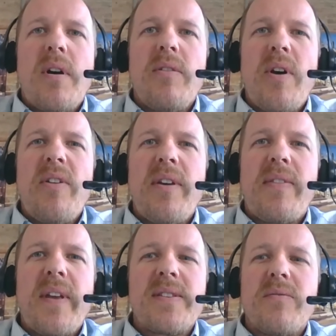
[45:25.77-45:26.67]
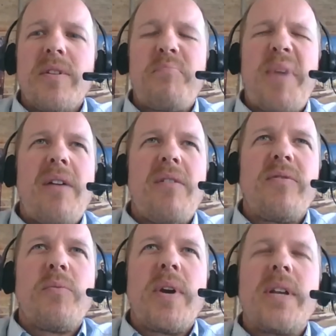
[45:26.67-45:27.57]
Although I think that's a really
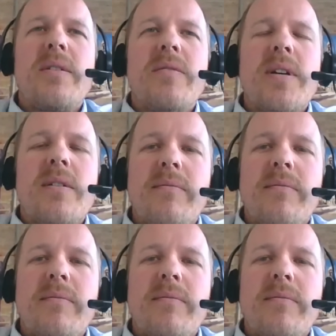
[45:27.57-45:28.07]
powerful way to do it.